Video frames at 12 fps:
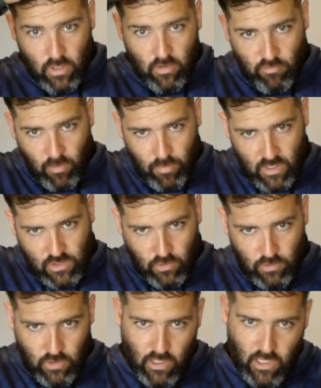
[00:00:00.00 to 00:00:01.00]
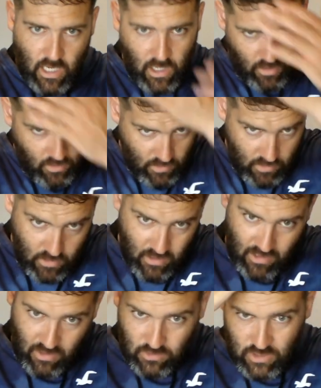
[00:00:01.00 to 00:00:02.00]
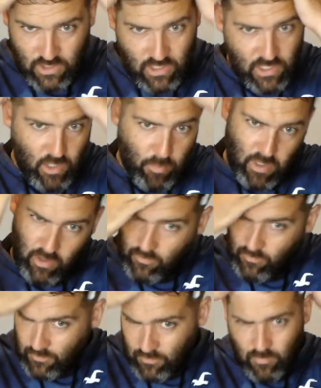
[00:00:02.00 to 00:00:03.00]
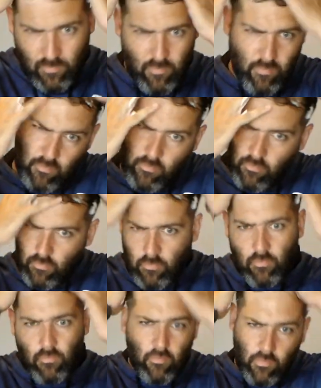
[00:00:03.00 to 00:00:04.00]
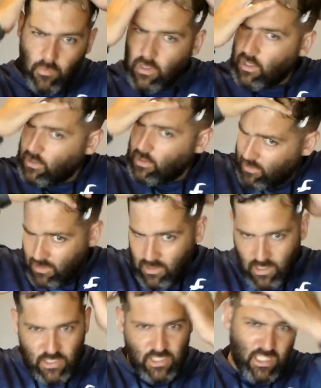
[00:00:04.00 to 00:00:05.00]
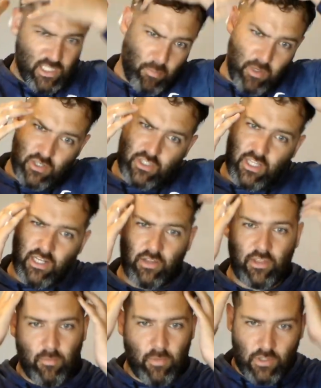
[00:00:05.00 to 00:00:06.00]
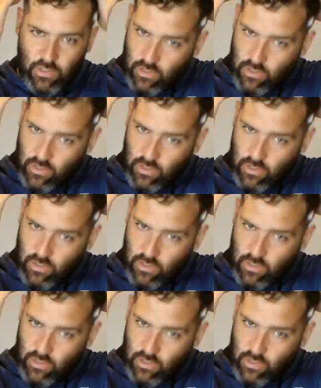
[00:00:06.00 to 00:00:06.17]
rub this all into the hair. It'll just disappear. Okay? It just disappears to nothing mousse.